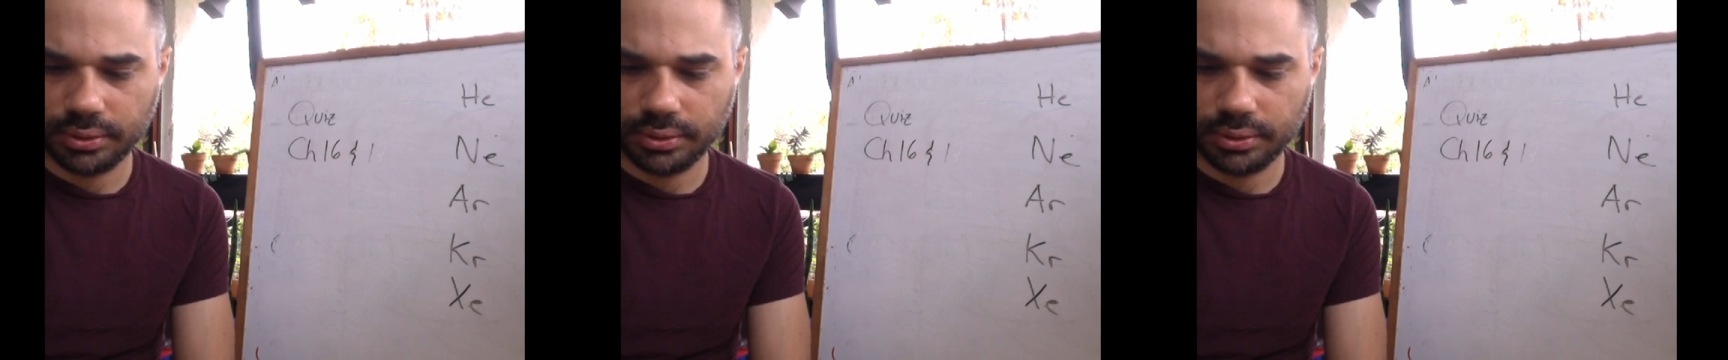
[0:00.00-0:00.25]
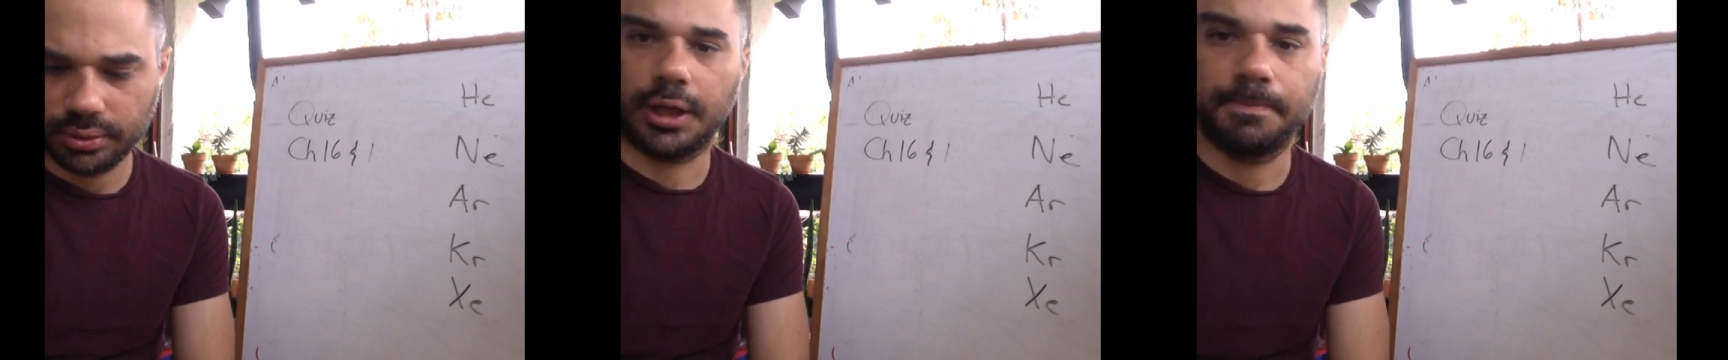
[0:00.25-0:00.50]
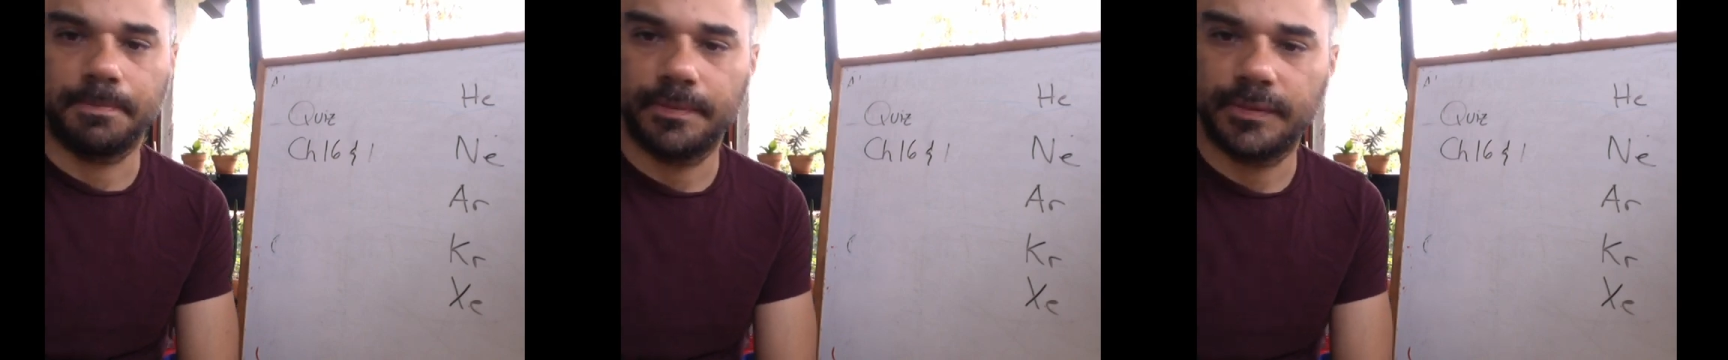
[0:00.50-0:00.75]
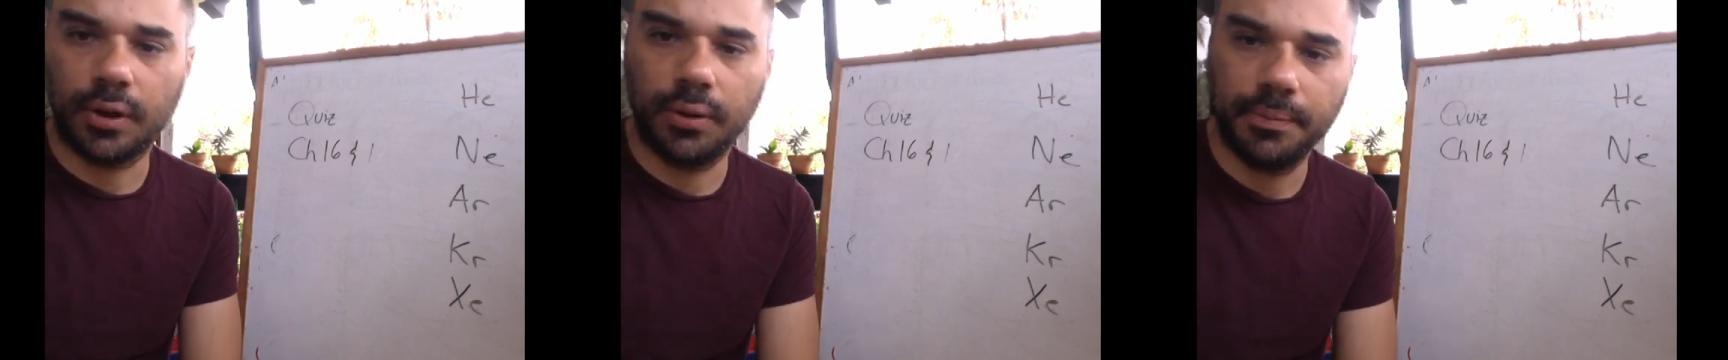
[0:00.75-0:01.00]
Okay,
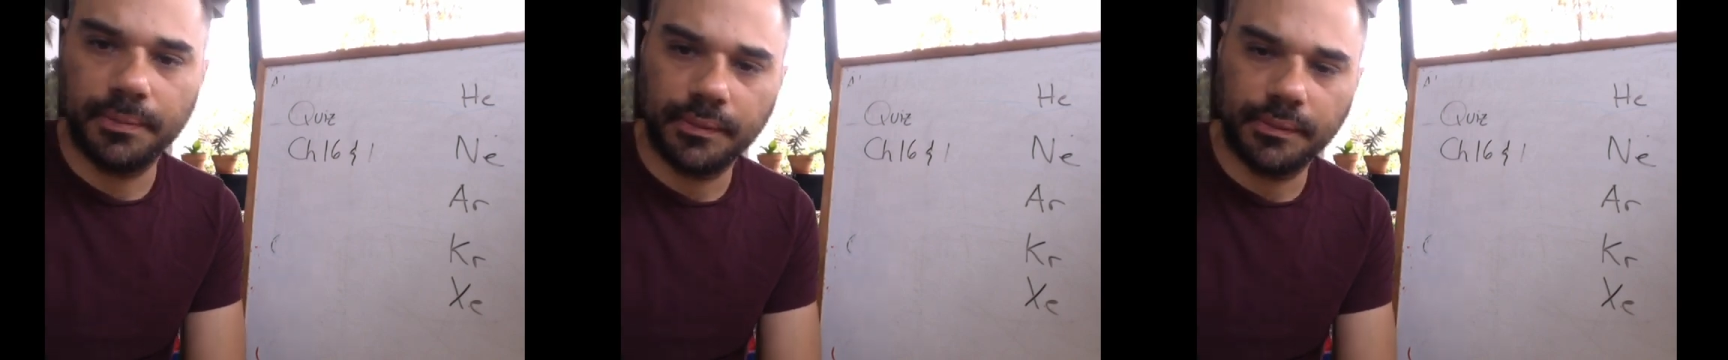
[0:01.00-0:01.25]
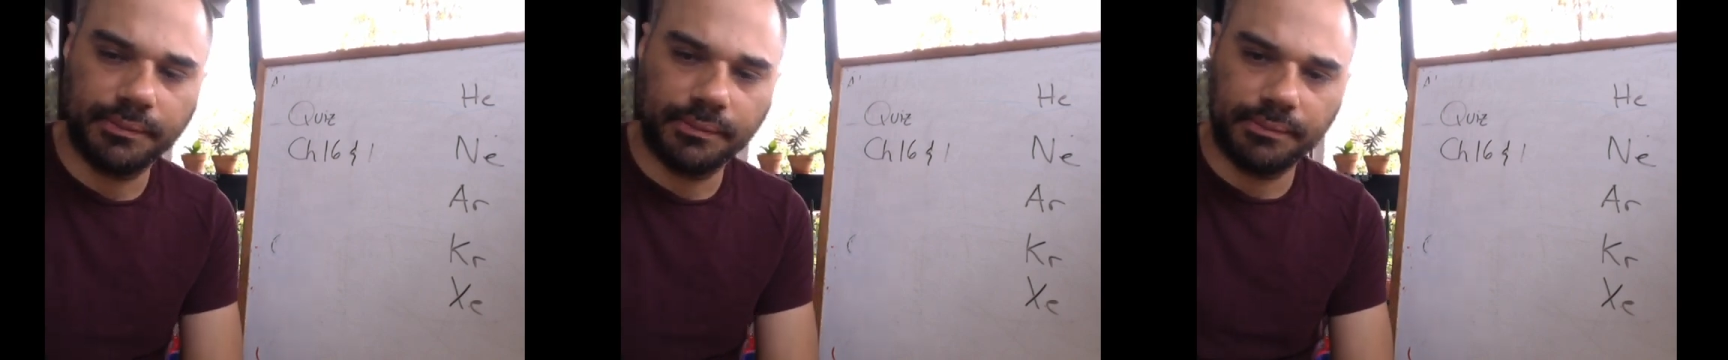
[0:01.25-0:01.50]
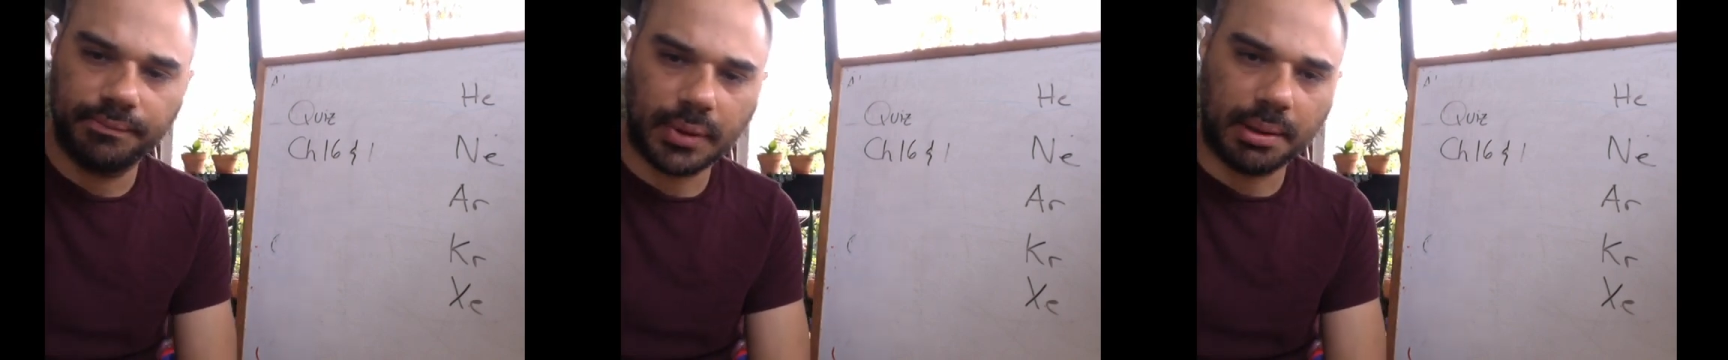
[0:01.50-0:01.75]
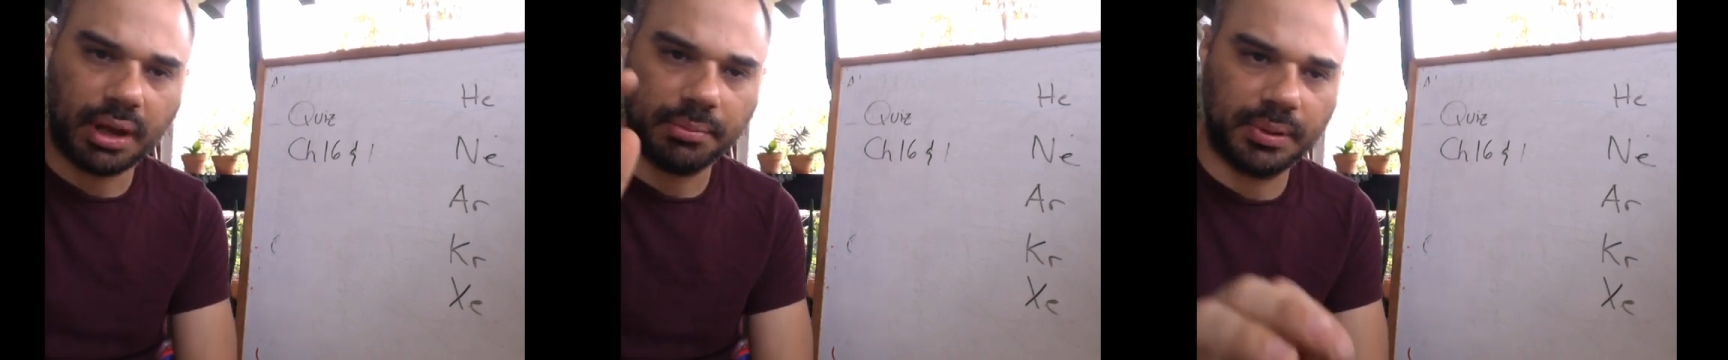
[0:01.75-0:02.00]
so bye
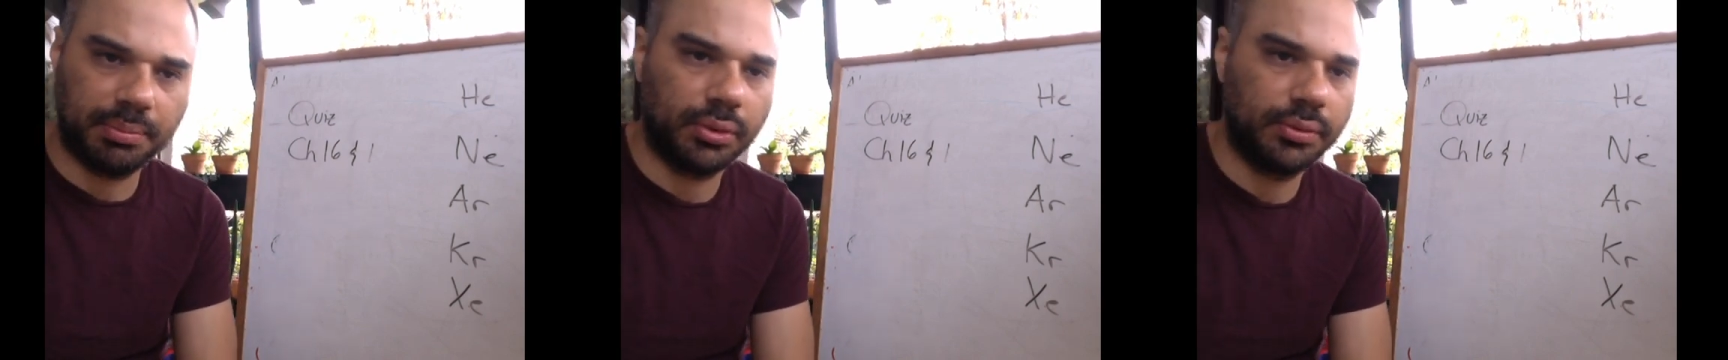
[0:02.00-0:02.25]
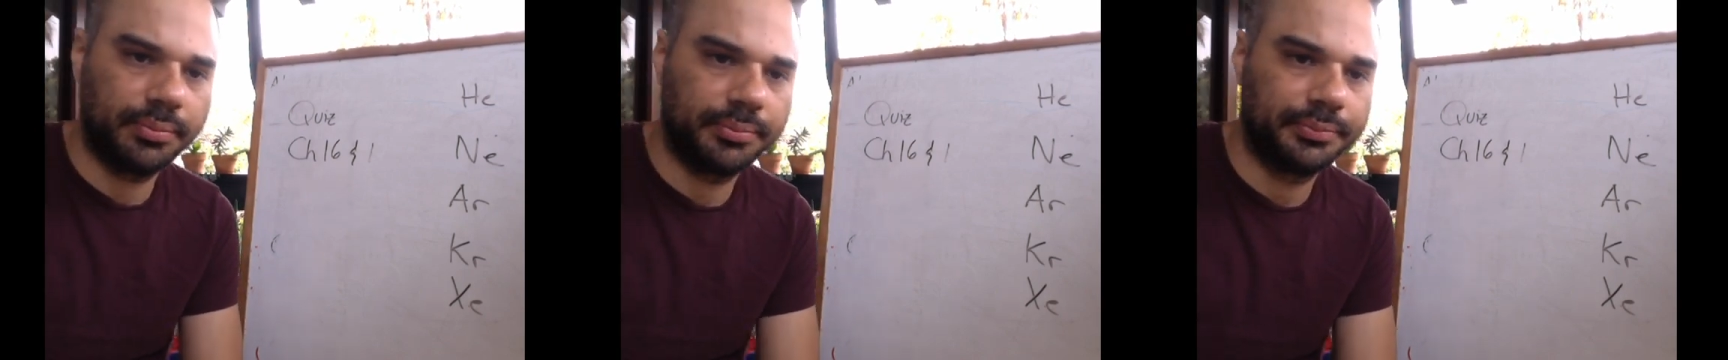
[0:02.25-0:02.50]
bye people.